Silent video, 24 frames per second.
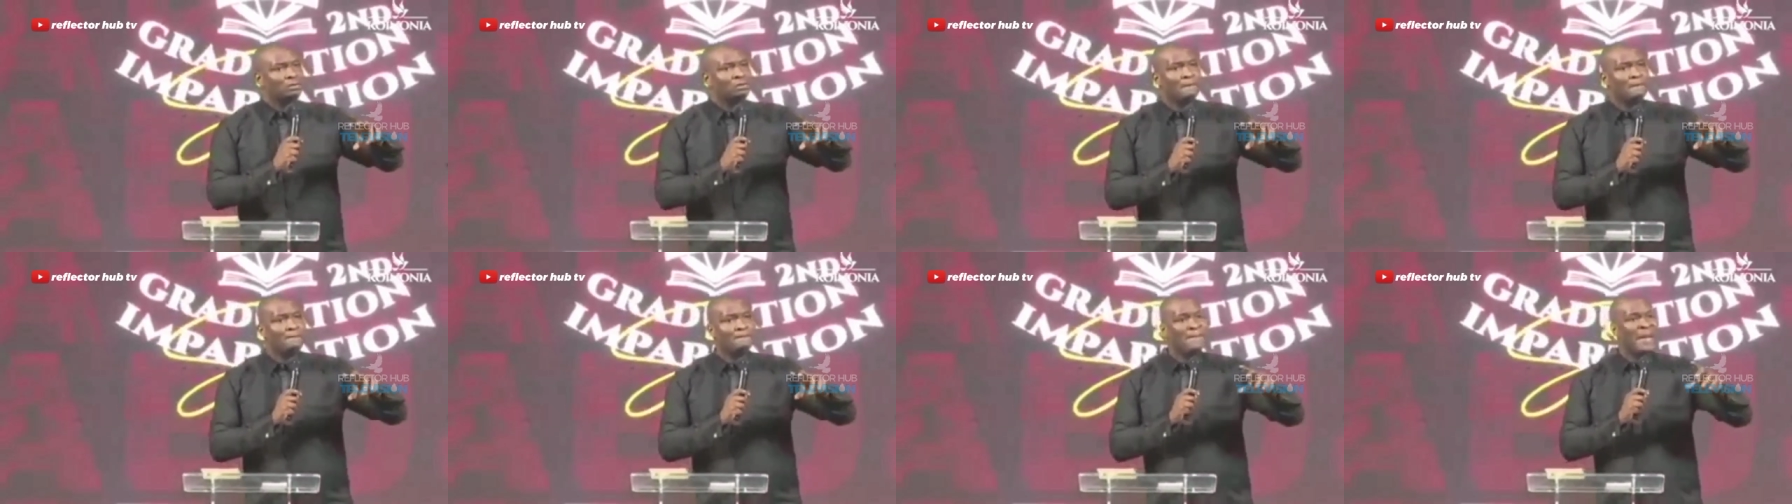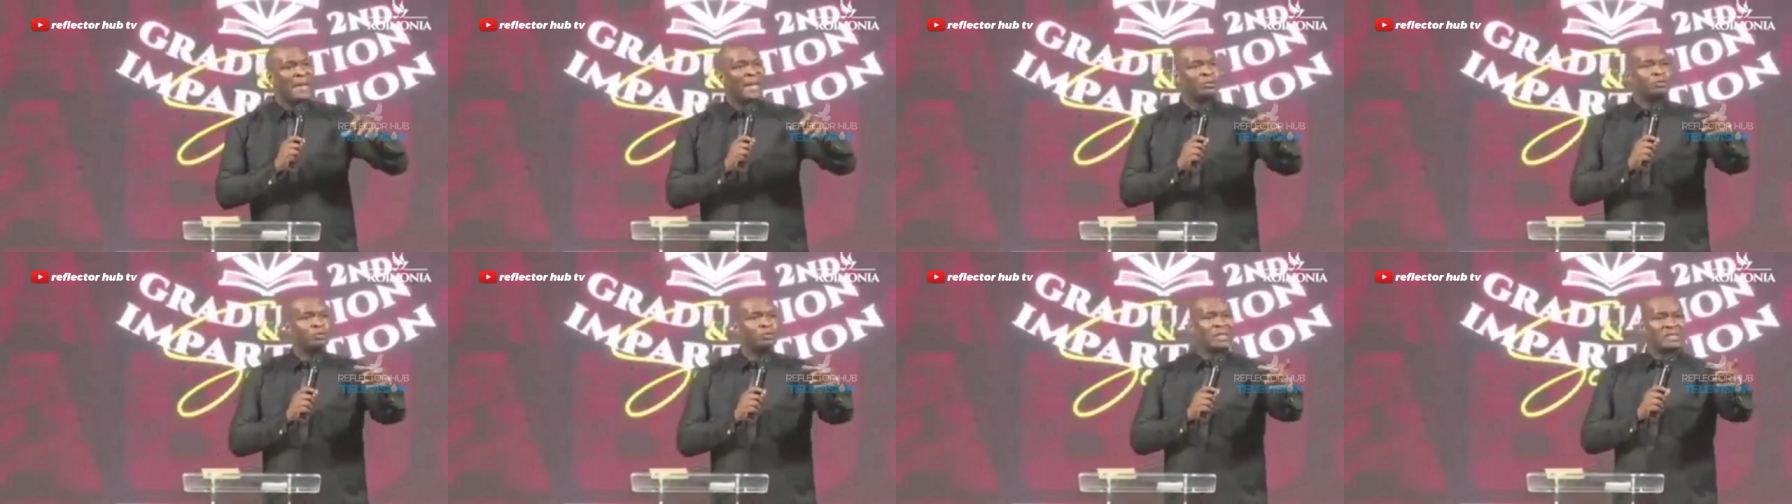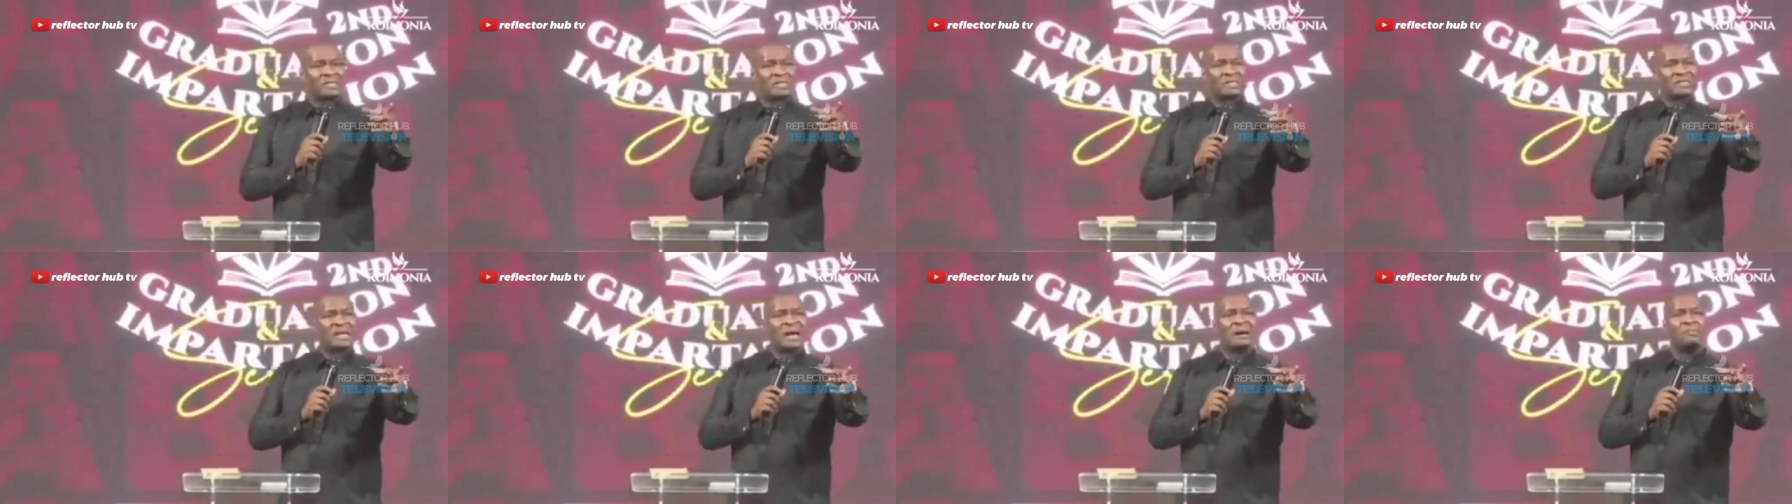met with
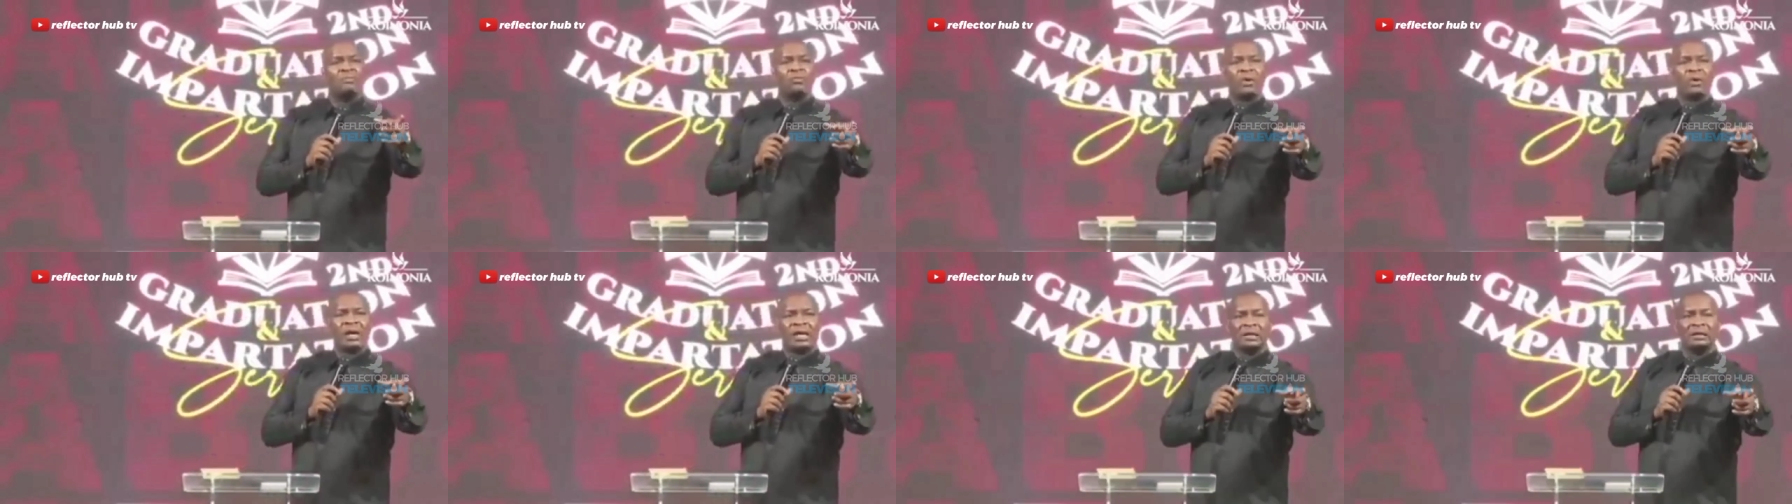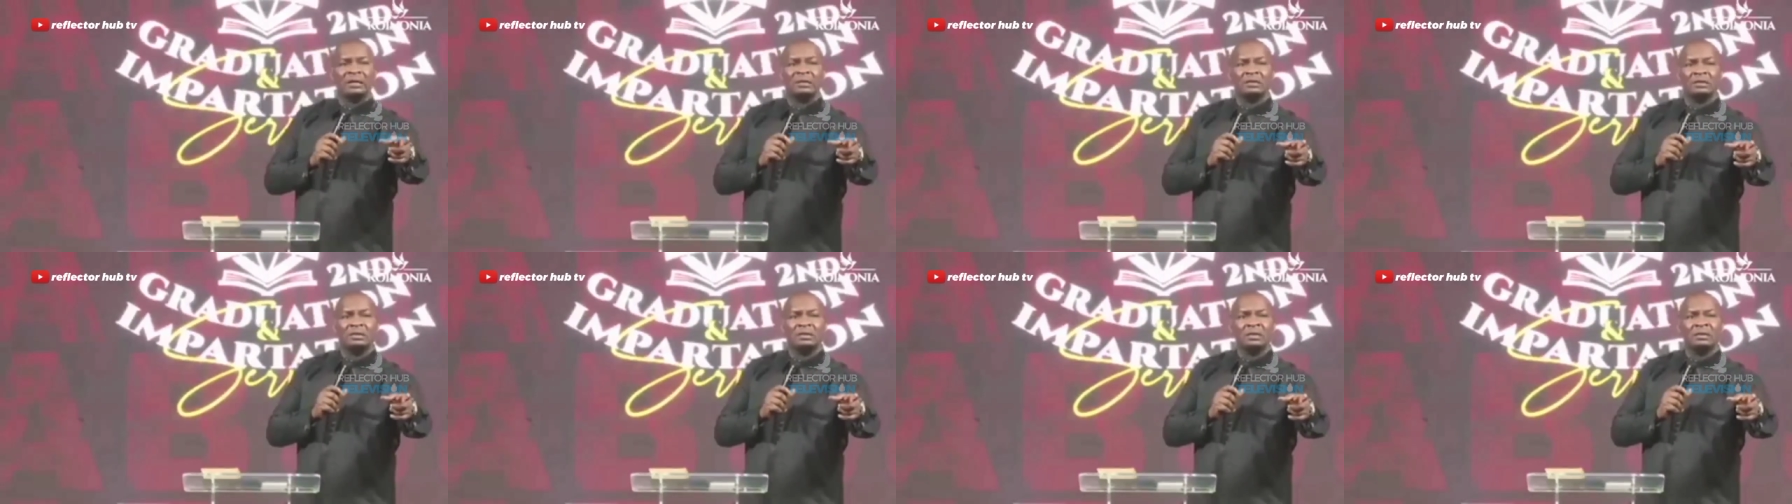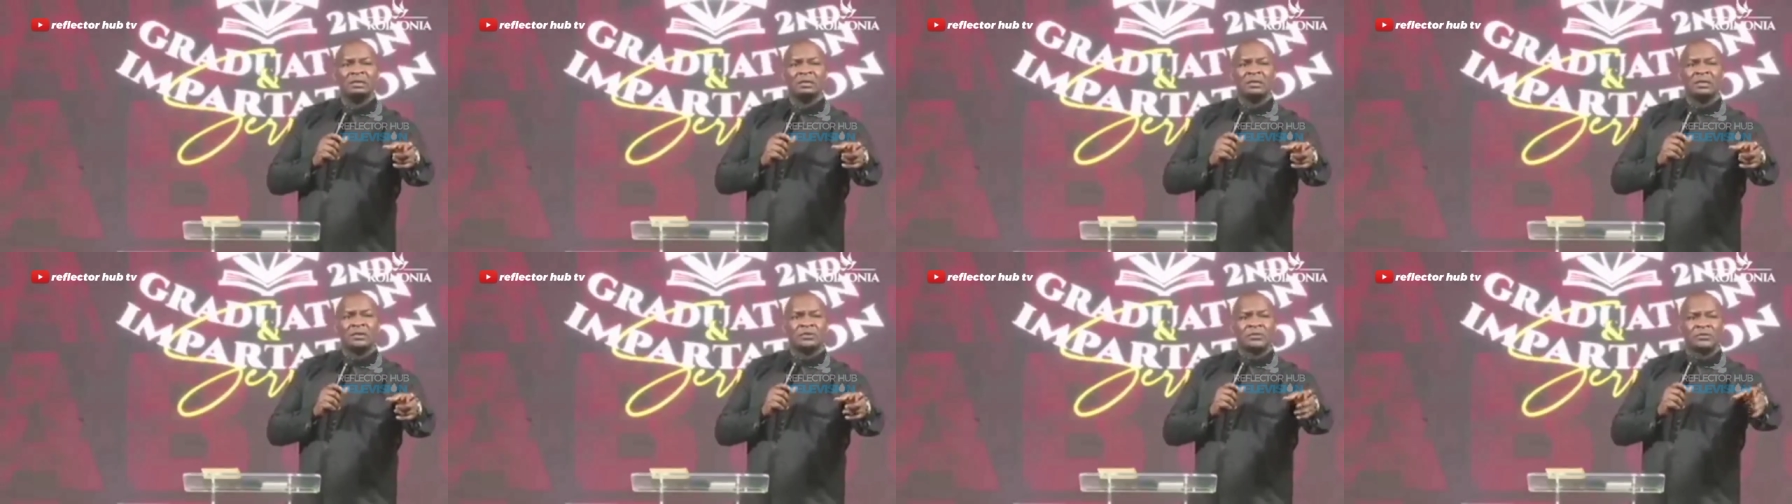Samuel,
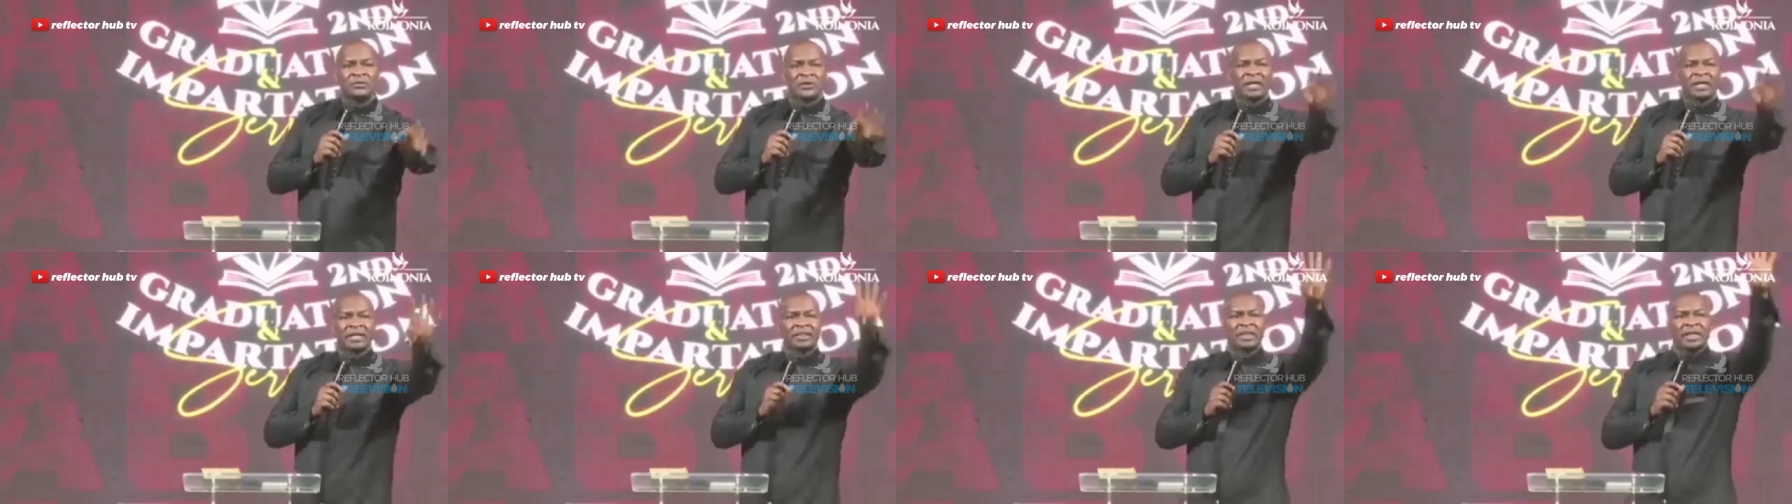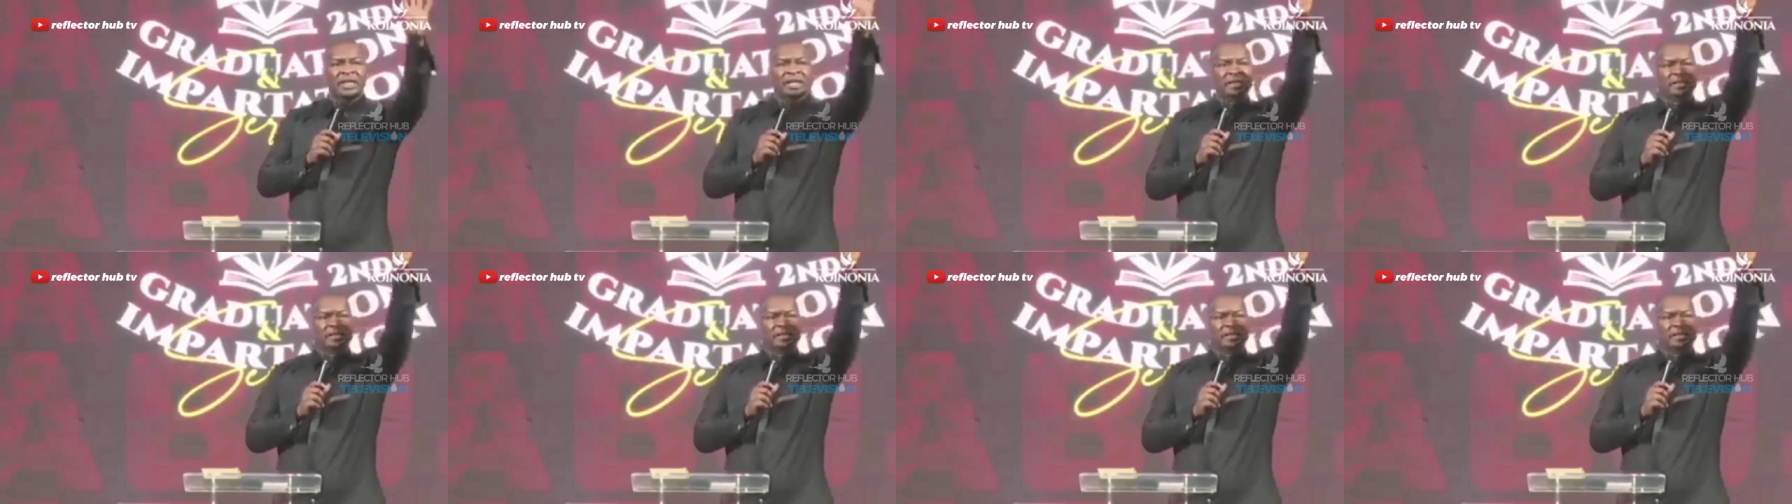three things